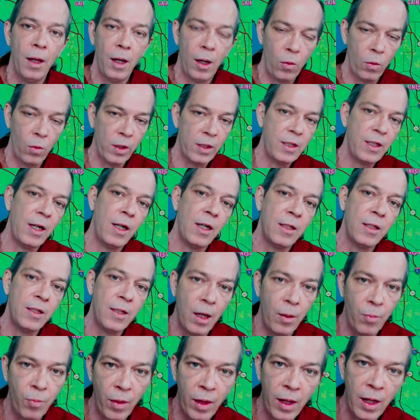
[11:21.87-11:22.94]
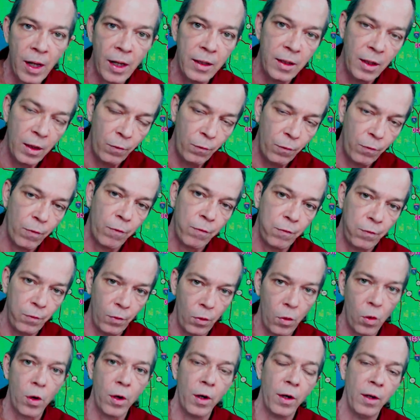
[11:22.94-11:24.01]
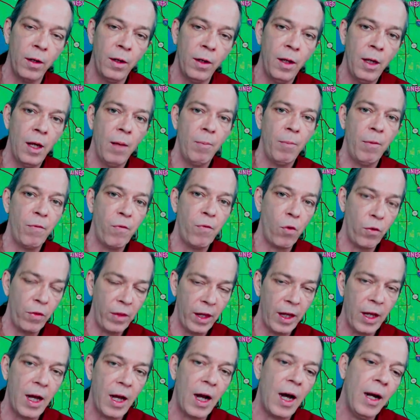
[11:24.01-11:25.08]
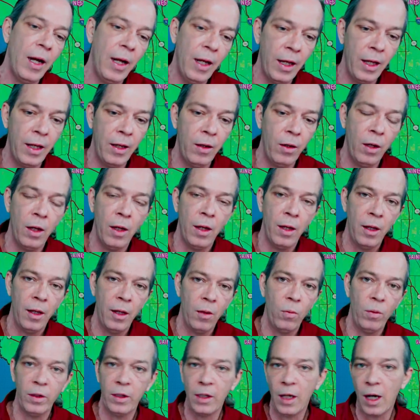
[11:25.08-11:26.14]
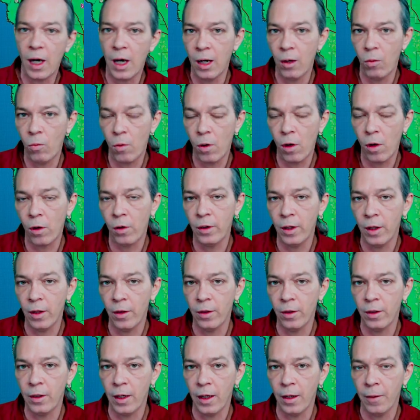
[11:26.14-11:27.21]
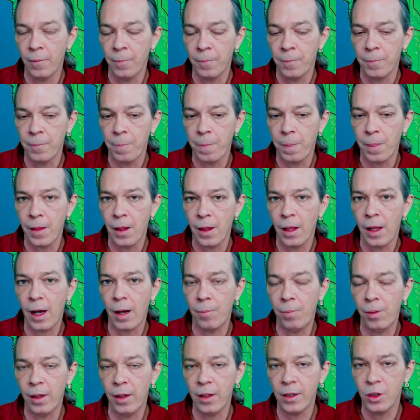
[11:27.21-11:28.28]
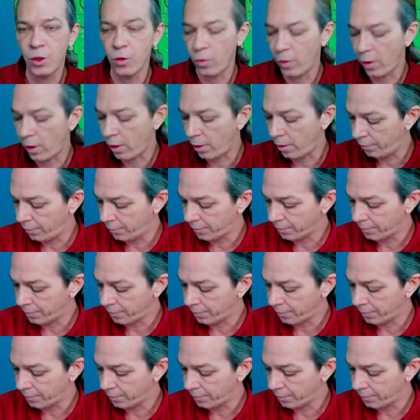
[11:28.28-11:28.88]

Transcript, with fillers: I want to say the same thing I did for Florida before they got hit with the eye wall the other day. God bless you all.